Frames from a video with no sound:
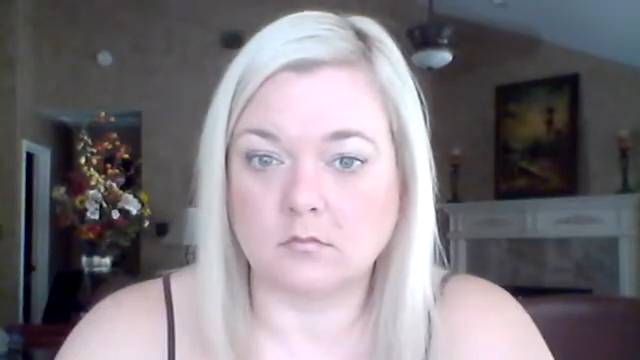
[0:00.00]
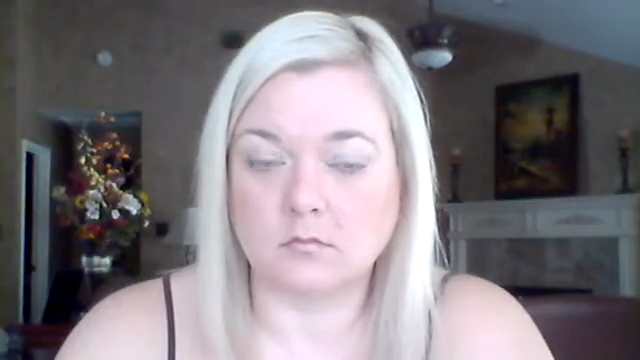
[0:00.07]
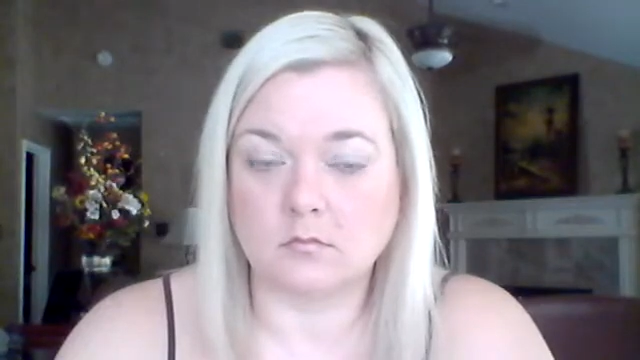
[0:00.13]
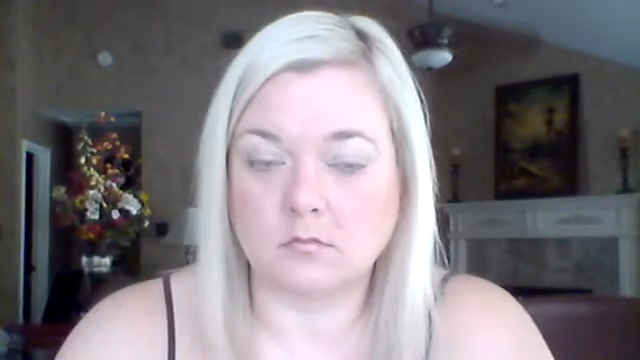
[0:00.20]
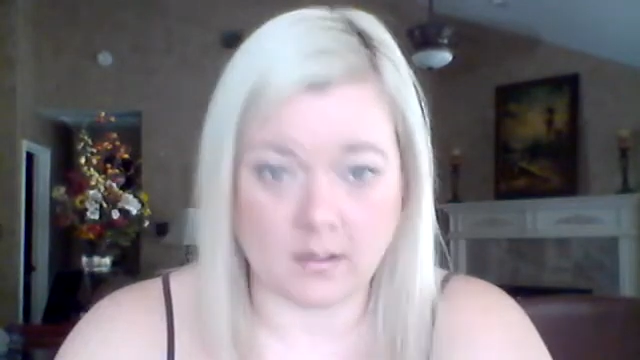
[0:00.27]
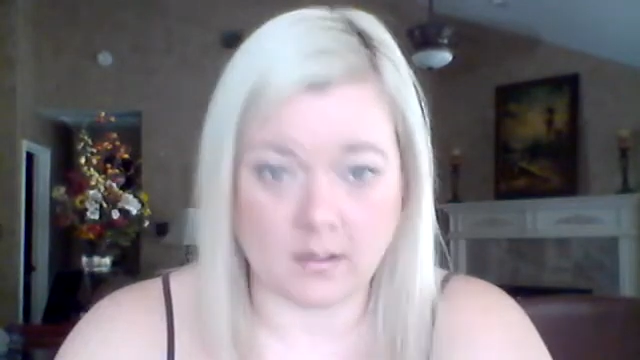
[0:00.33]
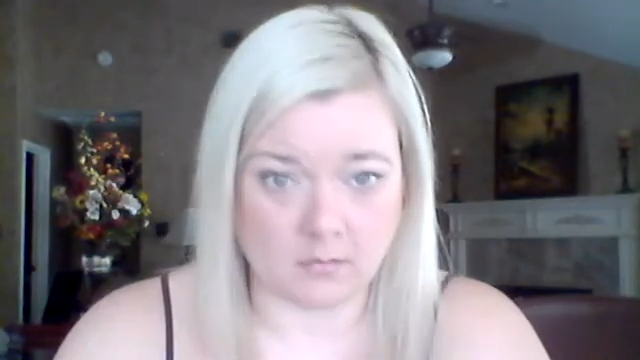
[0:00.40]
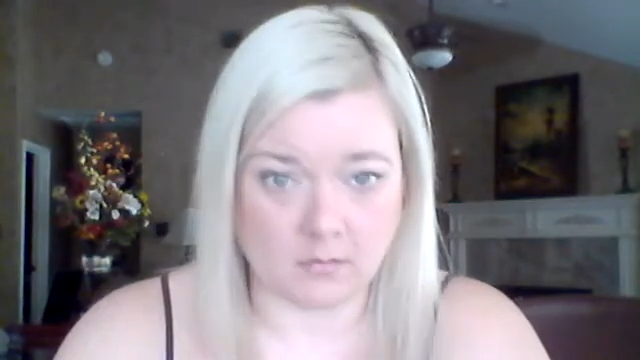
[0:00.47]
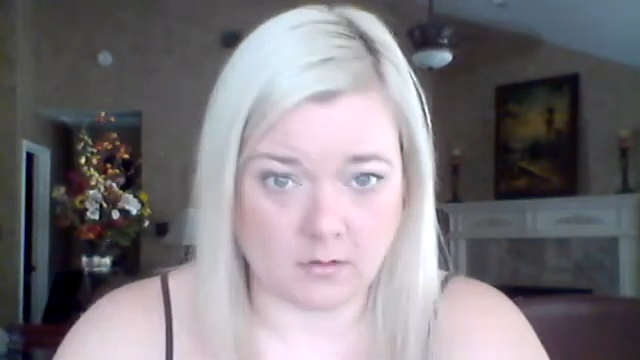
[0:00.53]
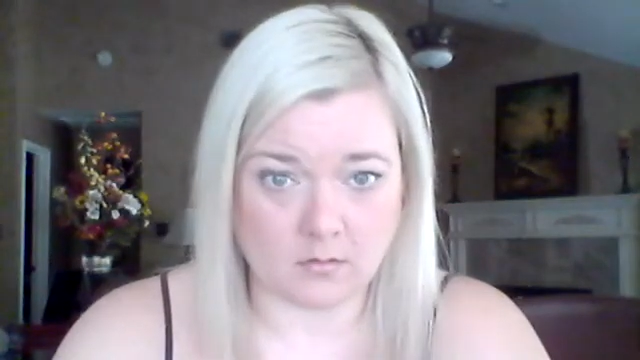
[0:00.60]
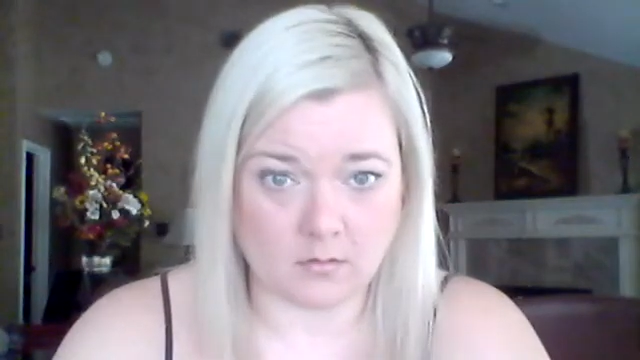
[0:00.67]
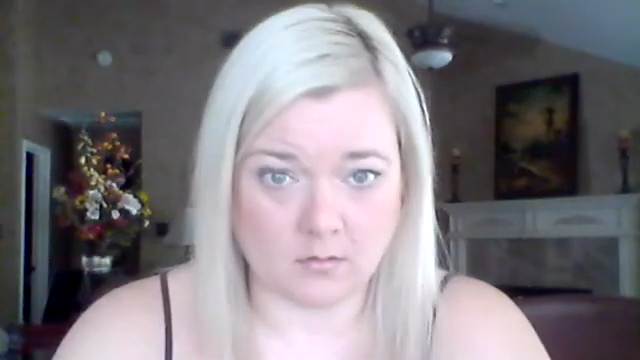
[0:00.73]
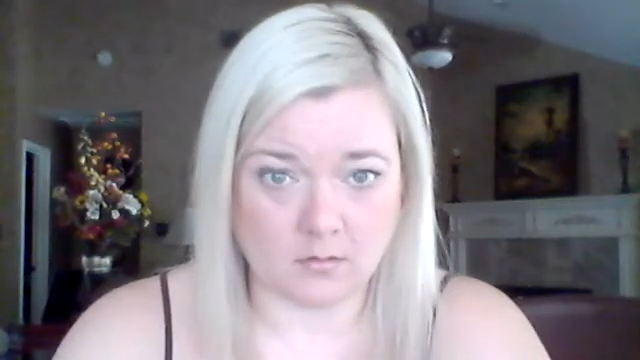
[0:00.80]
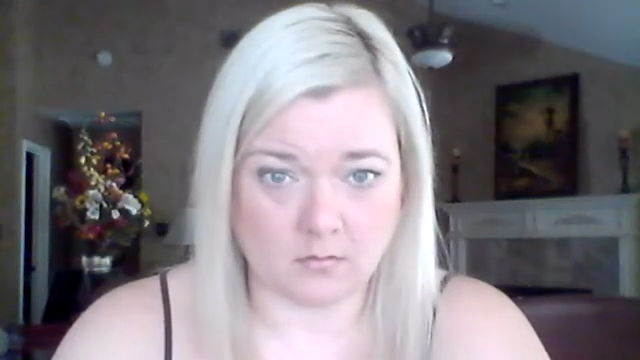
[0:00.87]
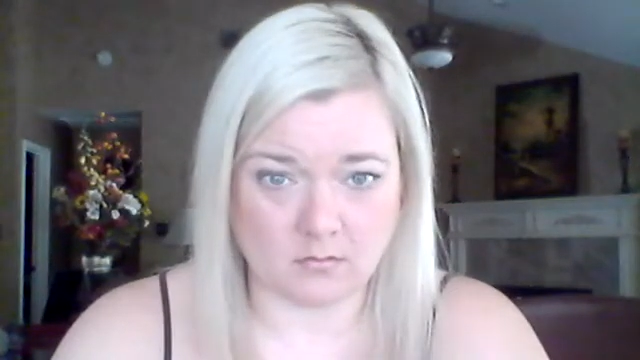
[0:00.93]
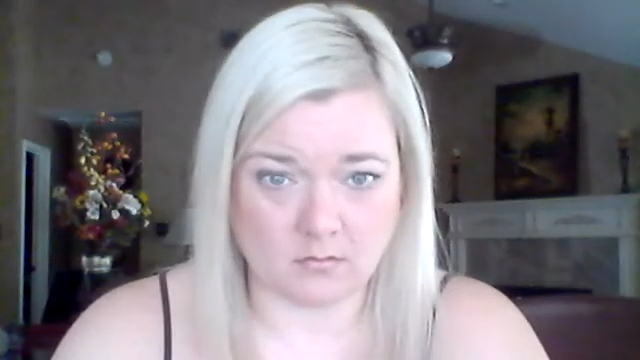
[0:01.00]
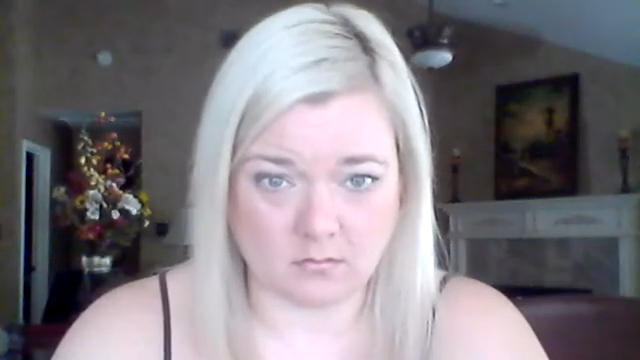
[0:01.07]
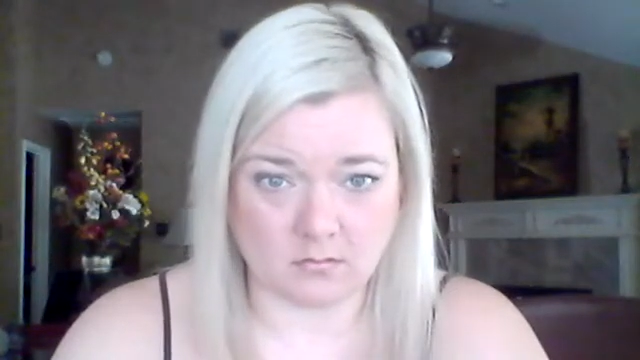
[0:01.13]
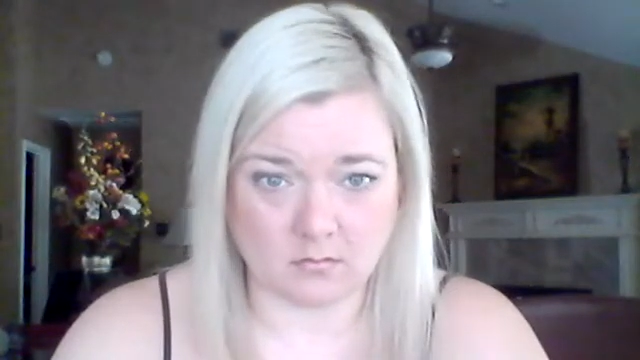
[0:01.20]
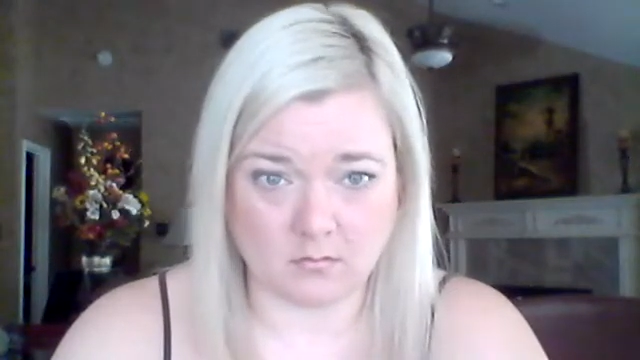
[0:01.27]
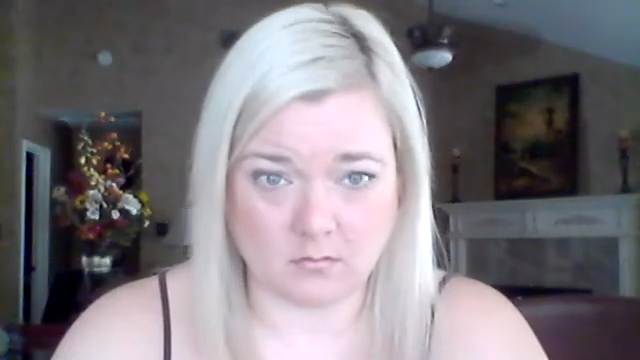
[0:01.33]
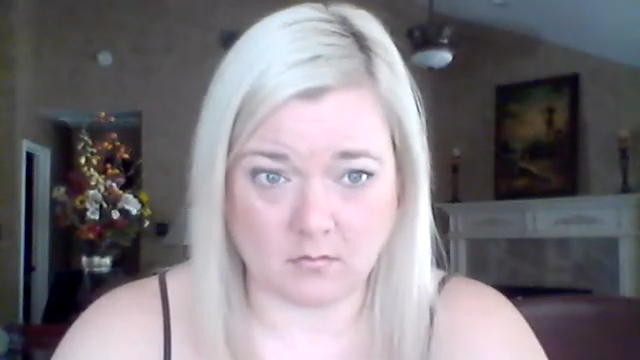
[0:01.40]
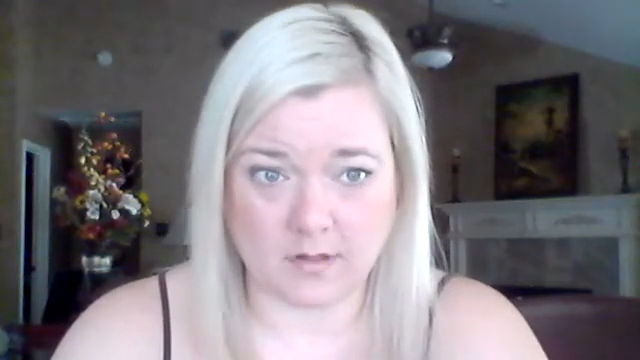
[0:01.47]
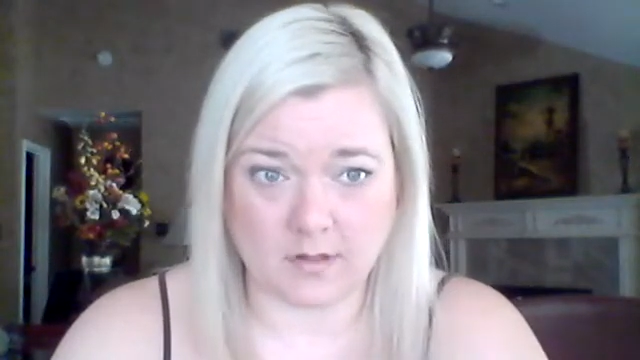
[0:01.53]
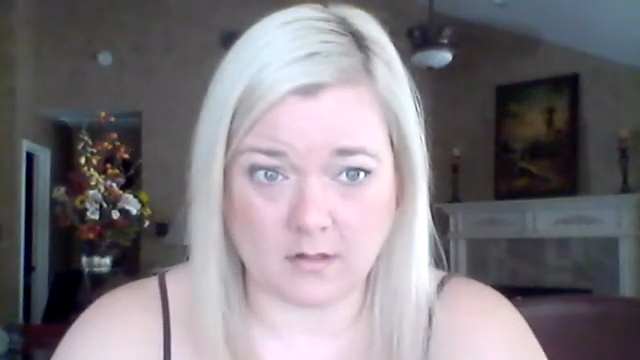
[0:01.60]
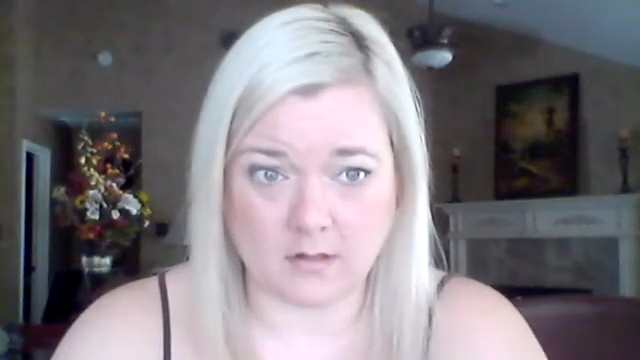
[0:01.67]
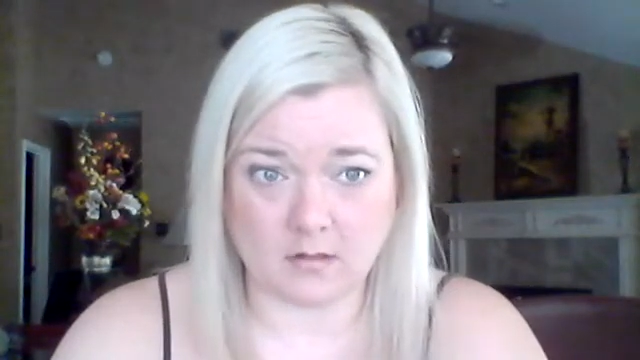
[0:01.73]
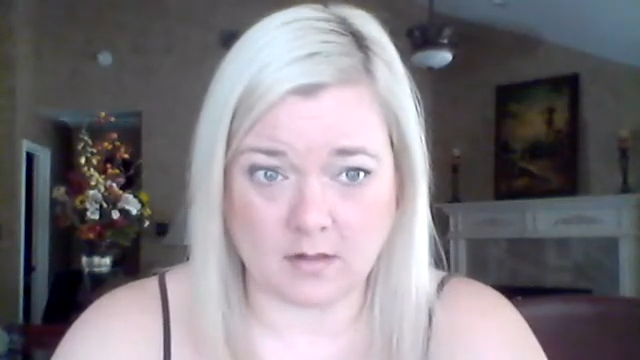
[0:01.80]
I don't know what